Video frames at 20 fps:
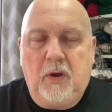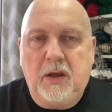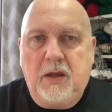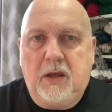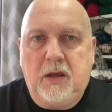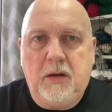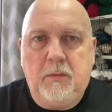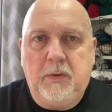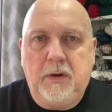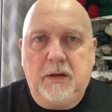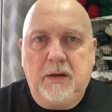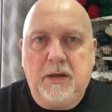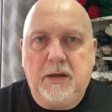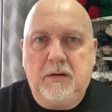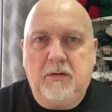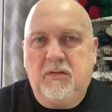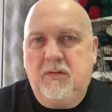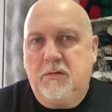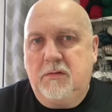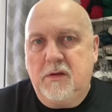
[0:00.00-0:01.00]
cubic
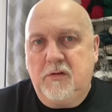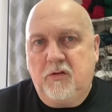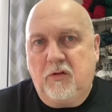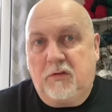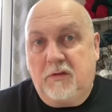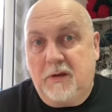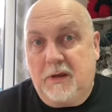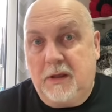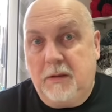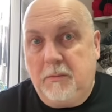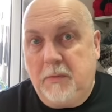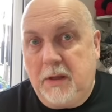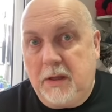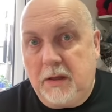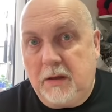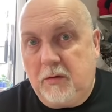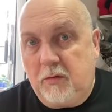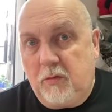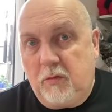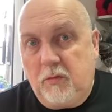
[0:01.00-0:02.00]
needles? Is it just a
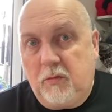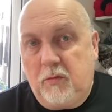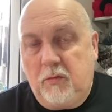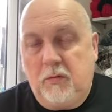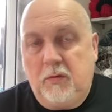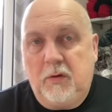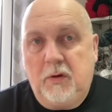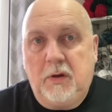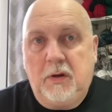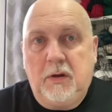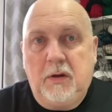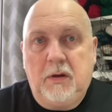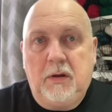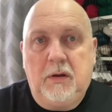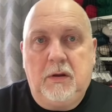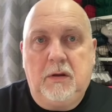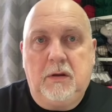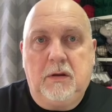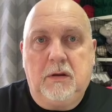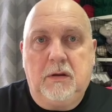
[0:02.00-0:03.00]
gimmick or
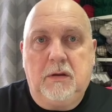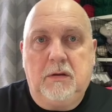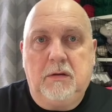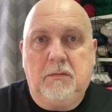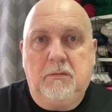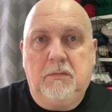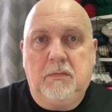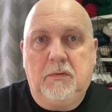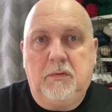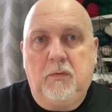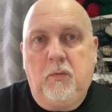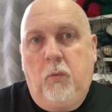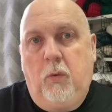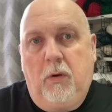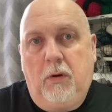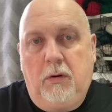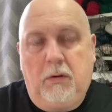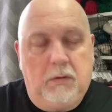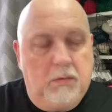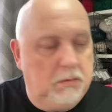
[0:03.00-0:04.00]

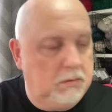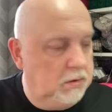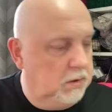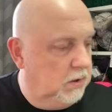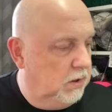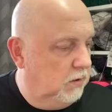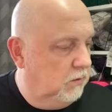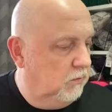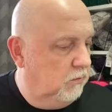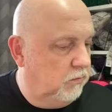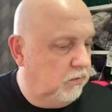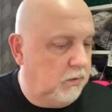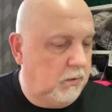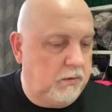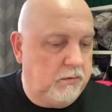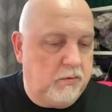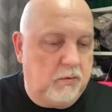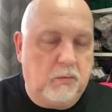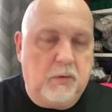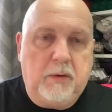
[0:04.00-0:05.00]
what? So I
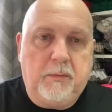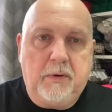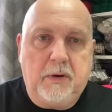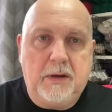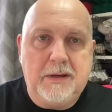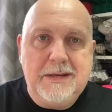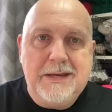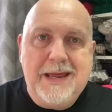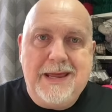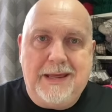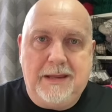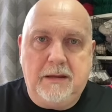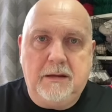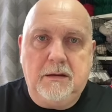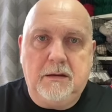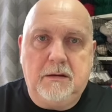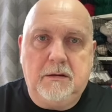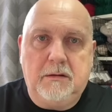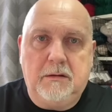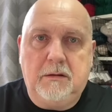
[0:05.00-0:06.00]
thought, well, I'm going to knit
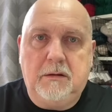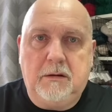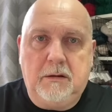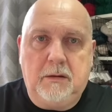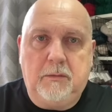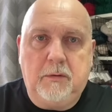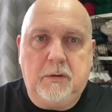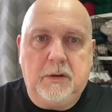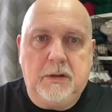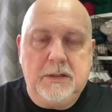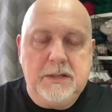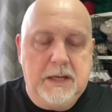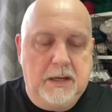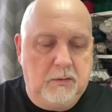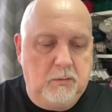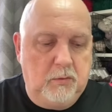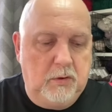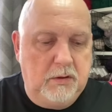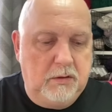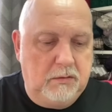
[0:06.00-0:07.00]

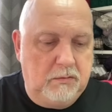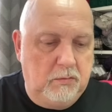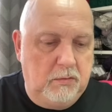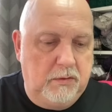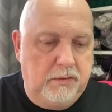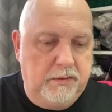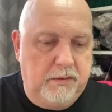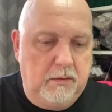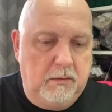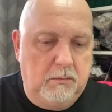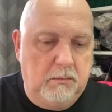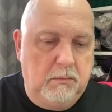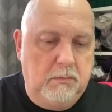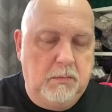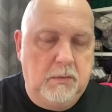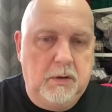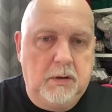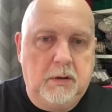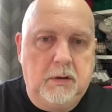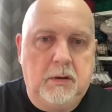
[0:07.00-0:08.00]
with them.
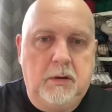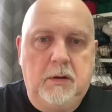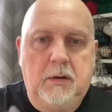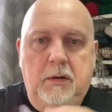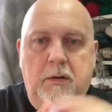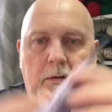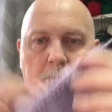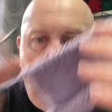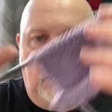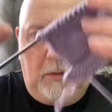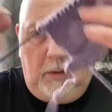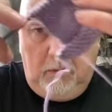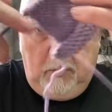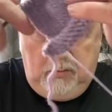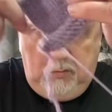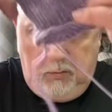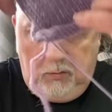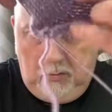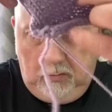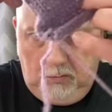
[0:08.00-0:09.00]

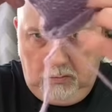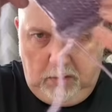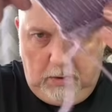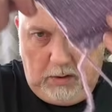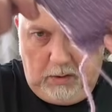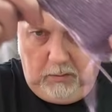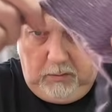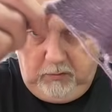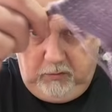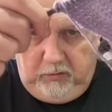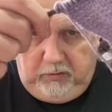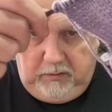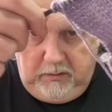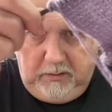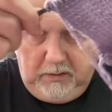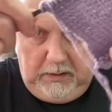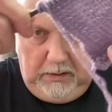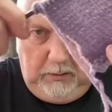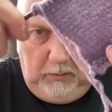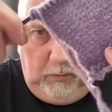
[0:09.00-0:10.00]
So I just
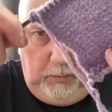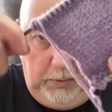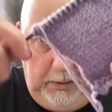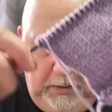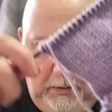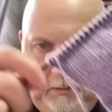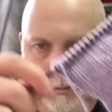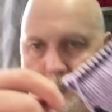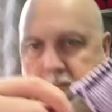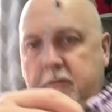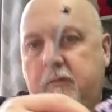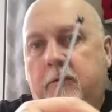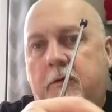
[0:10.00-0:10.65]
did a little bit of